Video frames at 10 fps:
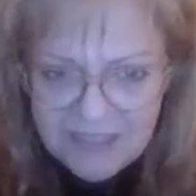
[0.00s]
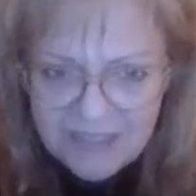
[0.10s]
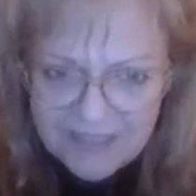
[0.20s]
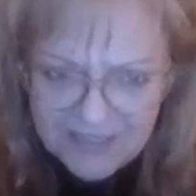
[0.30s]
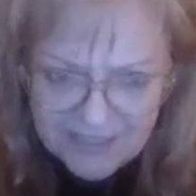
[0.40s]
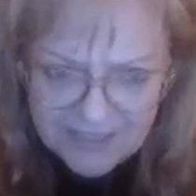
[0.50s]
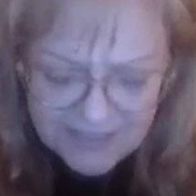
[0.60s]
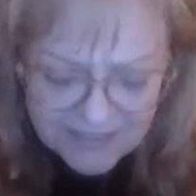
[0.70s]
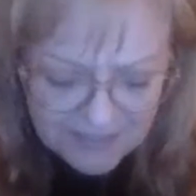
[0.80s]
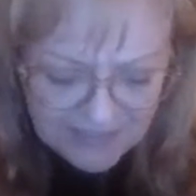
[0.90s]

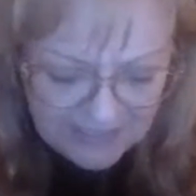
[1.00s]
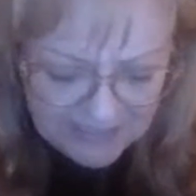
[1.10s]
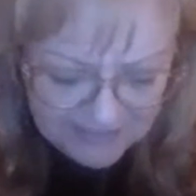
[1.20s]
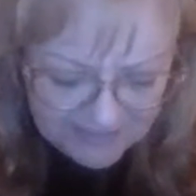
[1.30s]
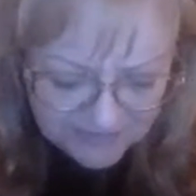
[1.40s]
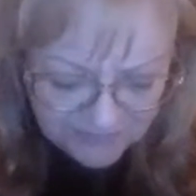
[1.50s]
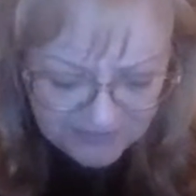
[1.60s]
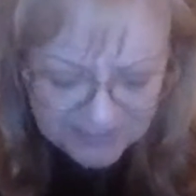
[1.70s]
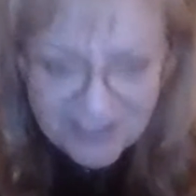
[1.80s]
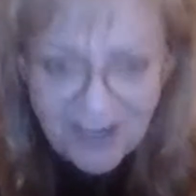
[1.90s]
I need to
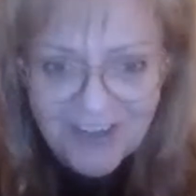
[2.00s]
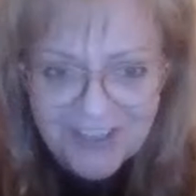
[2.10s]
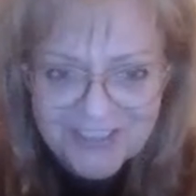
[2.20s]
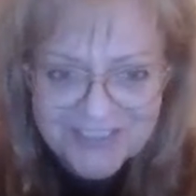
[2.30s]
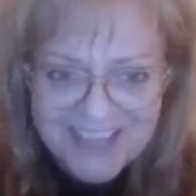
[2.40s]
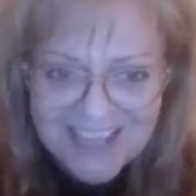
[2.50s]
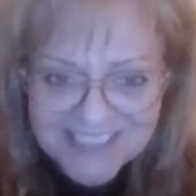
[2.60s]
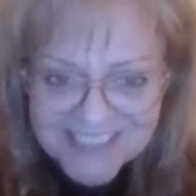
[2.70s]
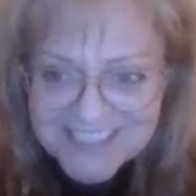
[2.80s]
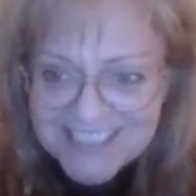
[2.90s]
figure out
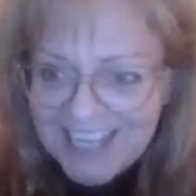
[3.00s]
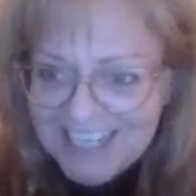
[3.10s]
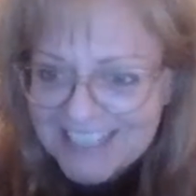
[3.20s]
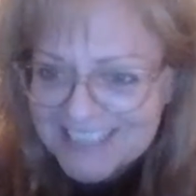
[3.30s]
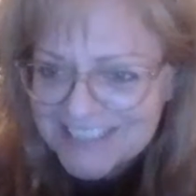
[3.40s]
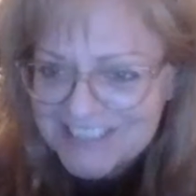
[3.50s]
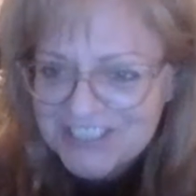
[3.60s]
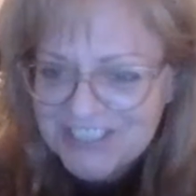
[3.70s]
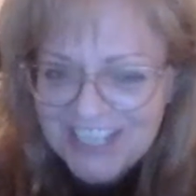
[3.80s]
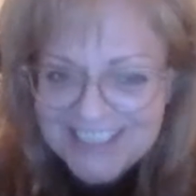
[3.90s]
that setting and
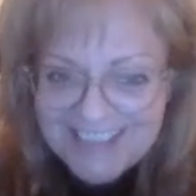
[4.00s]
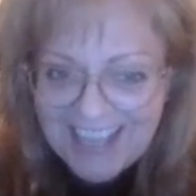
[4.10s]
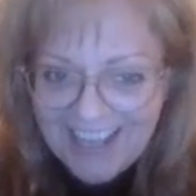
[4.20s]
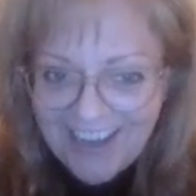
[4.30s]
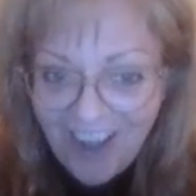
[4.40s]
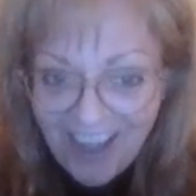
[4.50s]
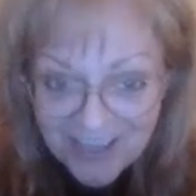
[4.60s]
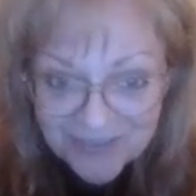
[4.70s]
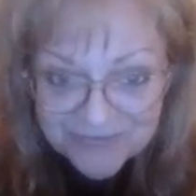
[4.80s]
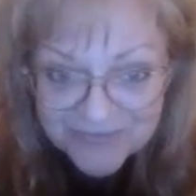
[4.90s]
shut that
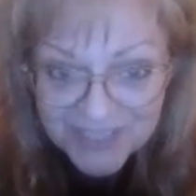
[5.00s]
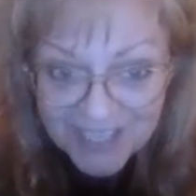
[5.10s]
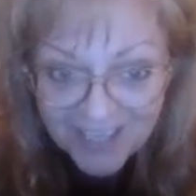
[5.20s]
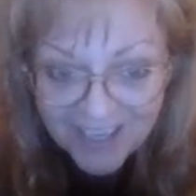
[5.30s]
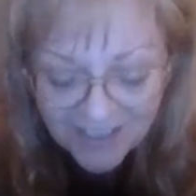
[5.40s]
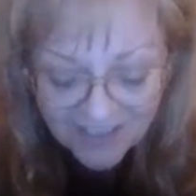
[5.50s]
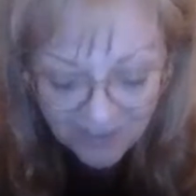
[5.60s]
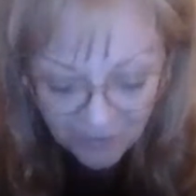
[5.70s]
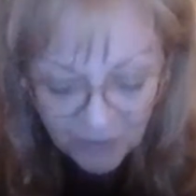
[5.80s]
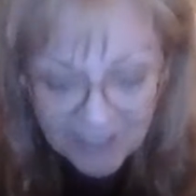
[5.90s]
off.
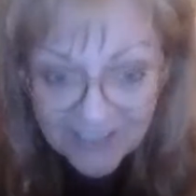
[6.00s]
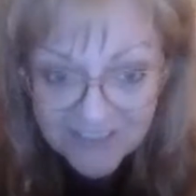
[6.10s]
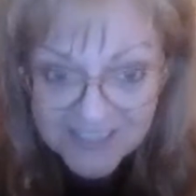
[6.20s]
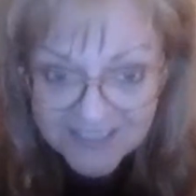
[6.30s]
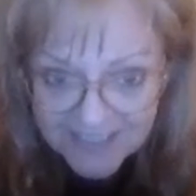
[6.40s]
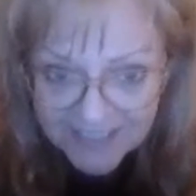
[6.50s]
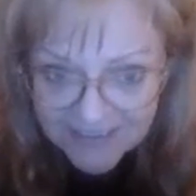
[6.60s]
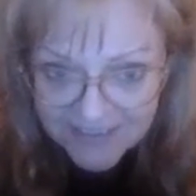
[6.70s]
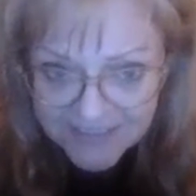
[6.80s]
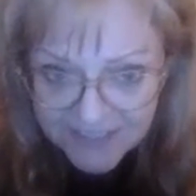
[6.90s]
What else is it
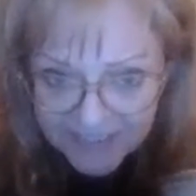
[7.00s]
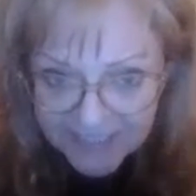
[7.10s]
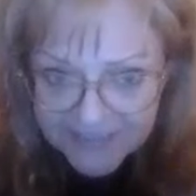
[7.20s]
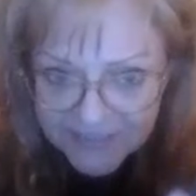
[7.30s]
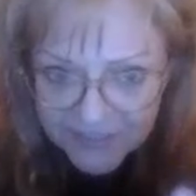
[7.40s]
listening